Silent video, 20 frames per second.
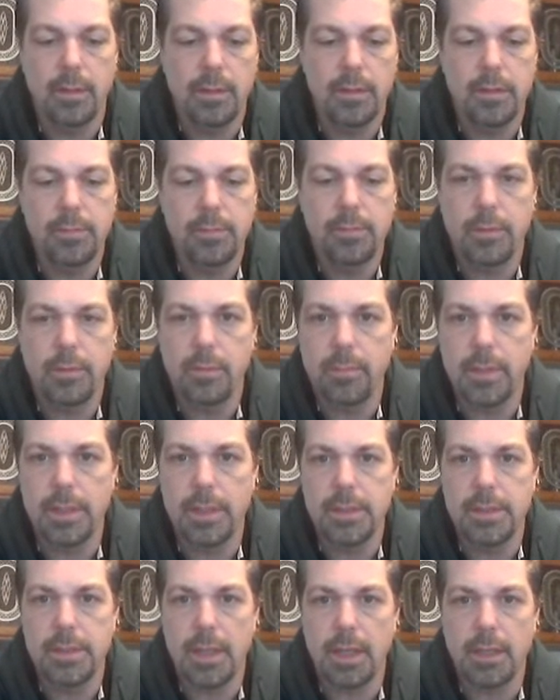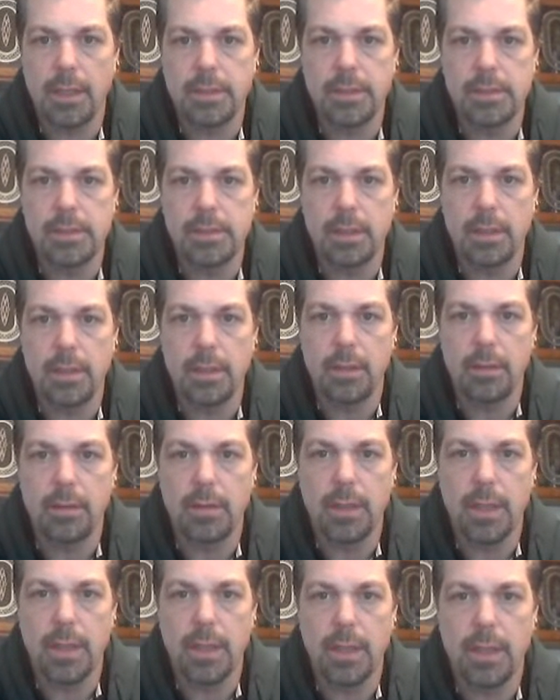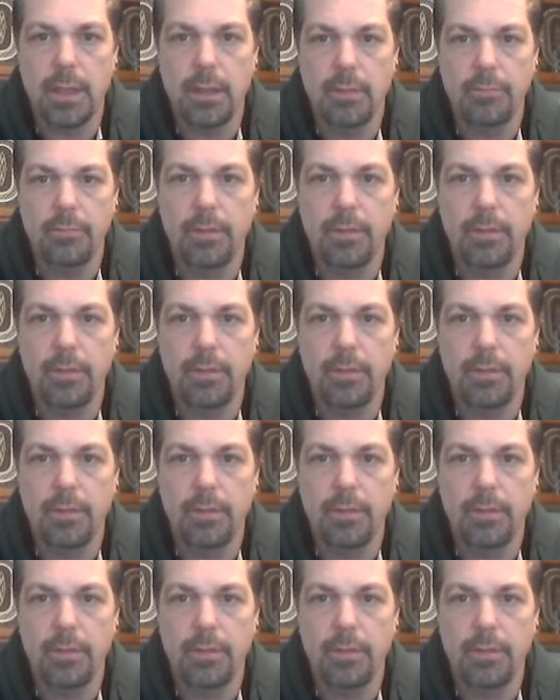you just put a bunch of X's in here, okay,